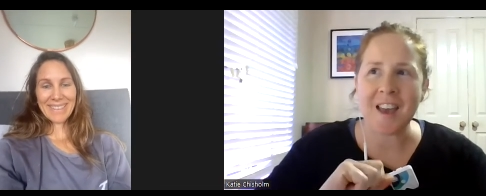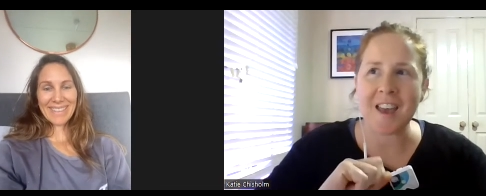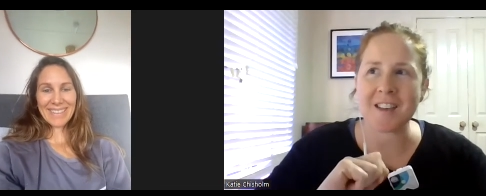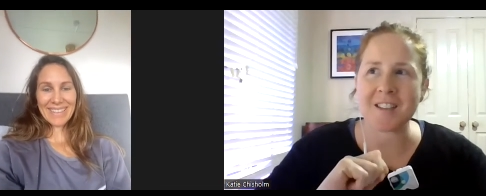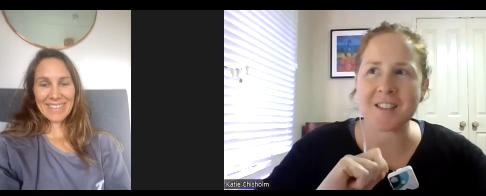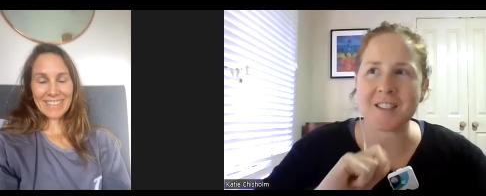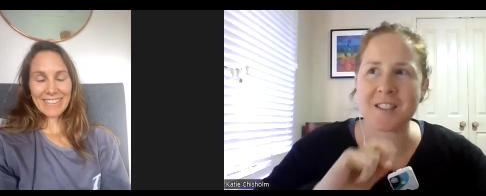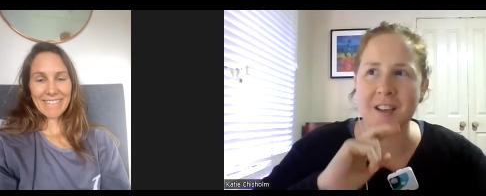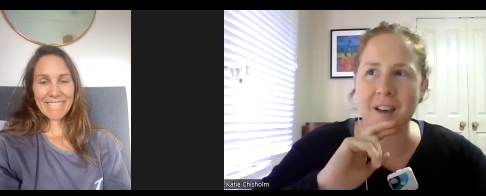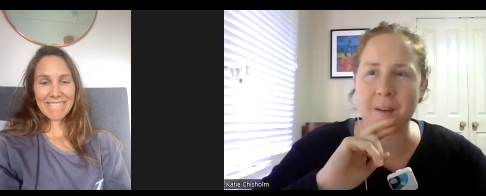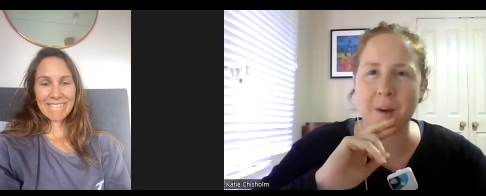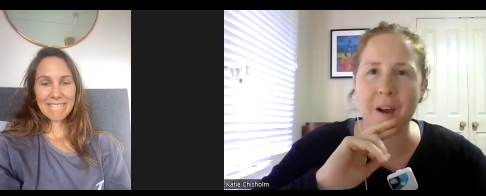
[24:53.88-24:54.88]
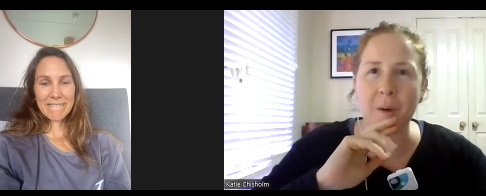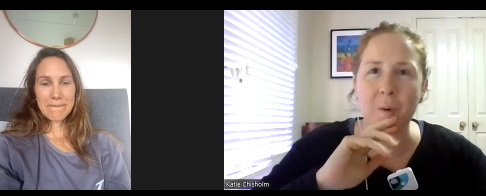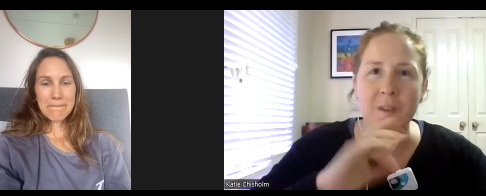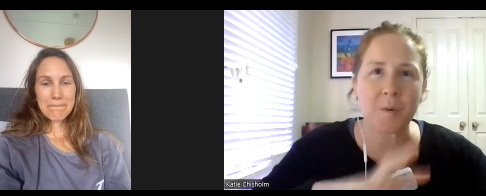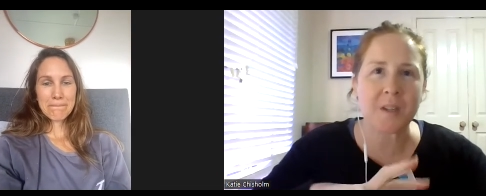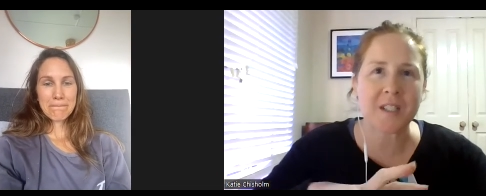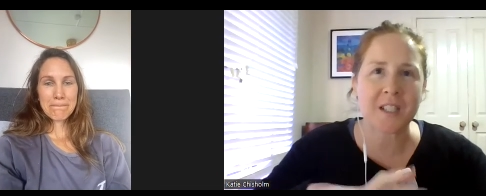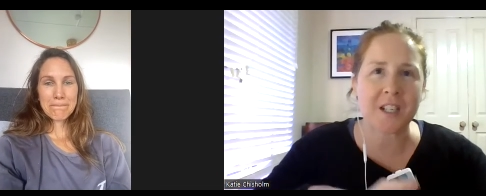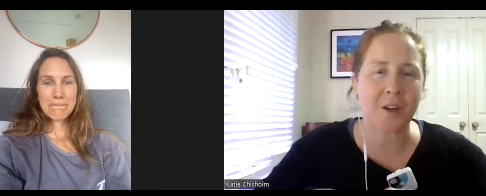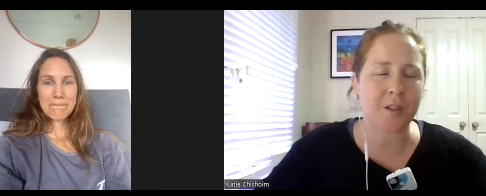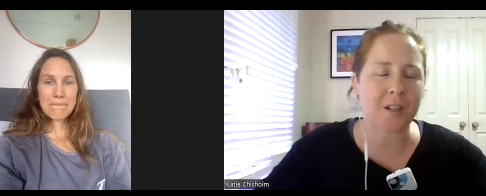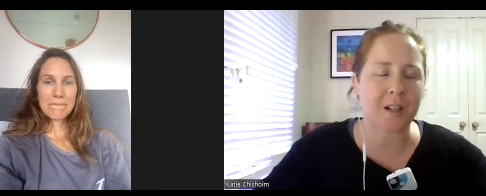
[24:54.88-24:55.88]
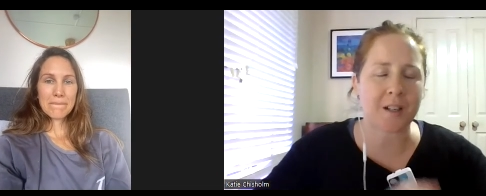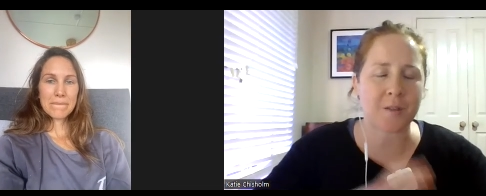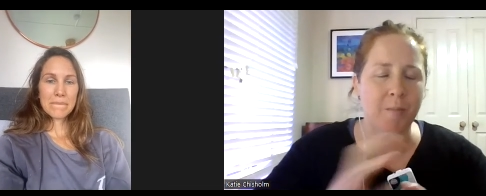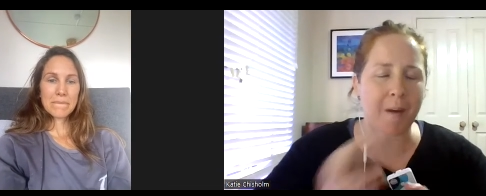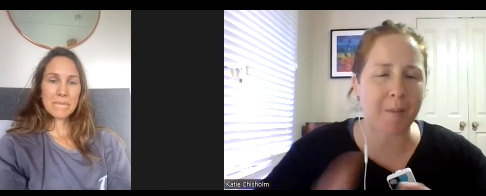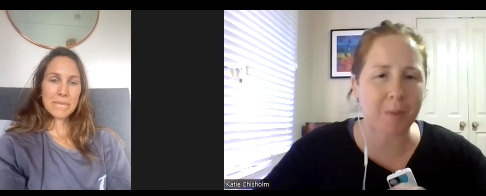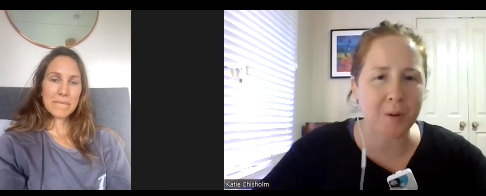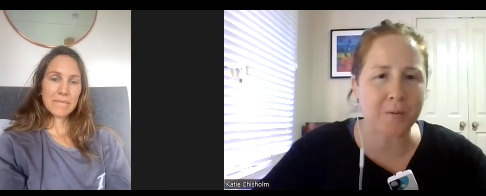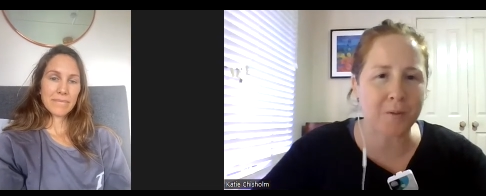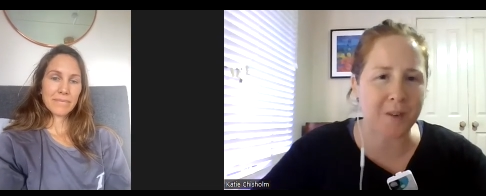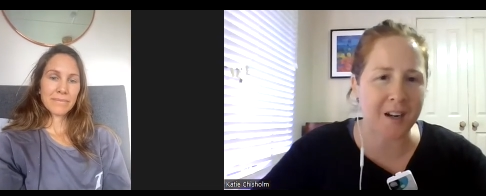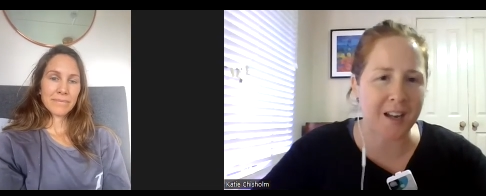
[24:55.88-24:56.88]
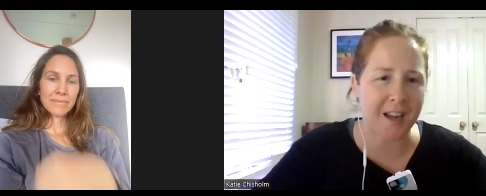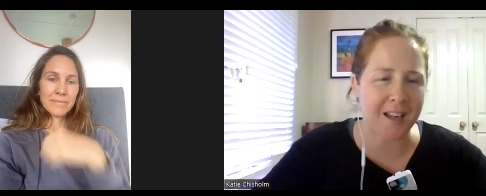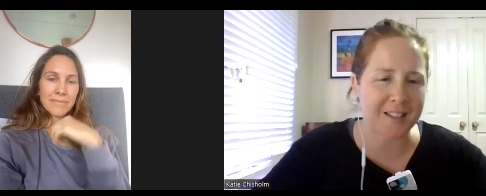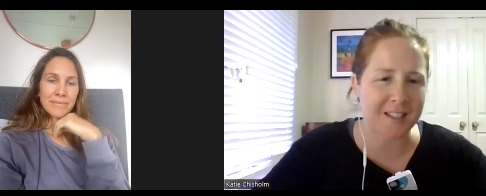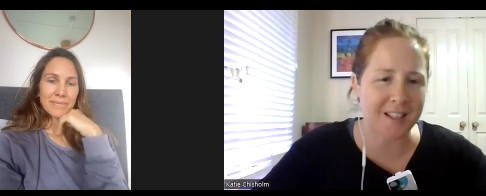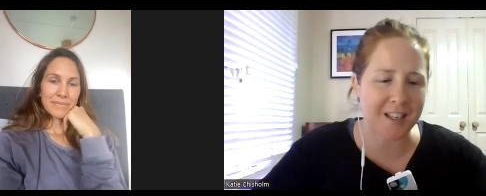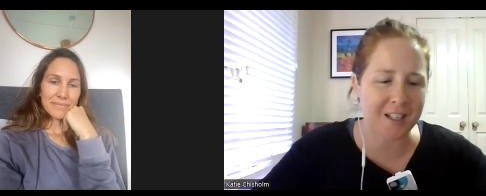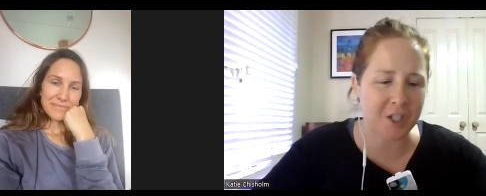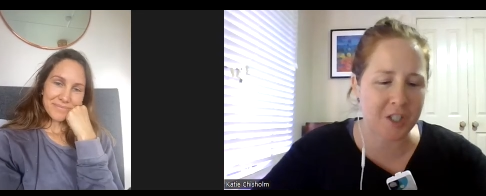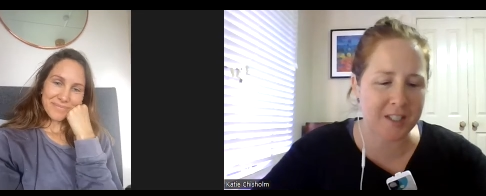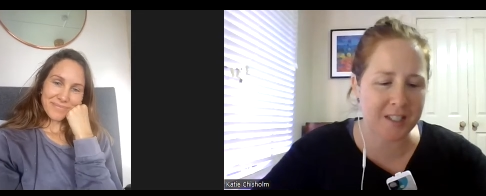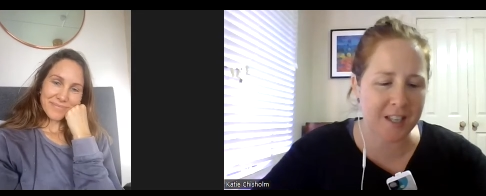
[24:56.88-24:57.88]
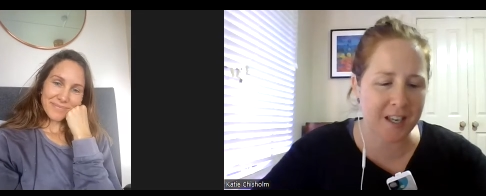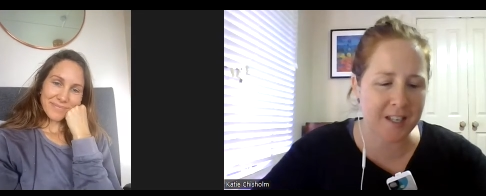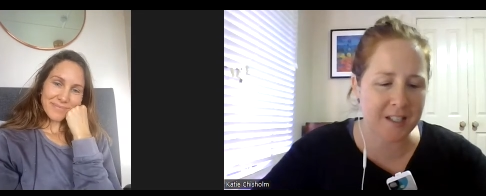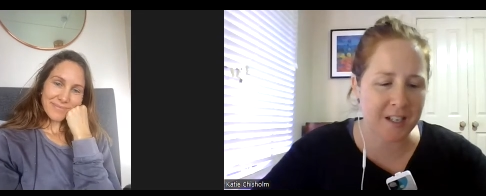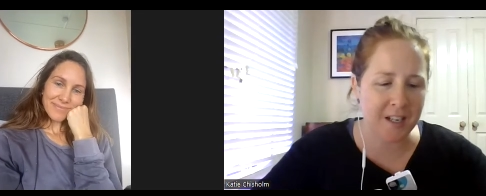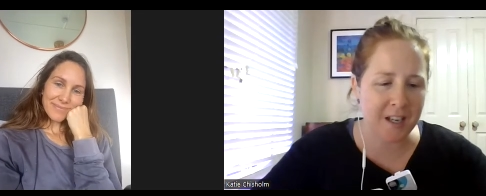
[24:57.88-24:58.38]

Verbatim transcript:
Speaker 1: And um, I was once in a yoga class with my beautiful friend Ainsley, and she said,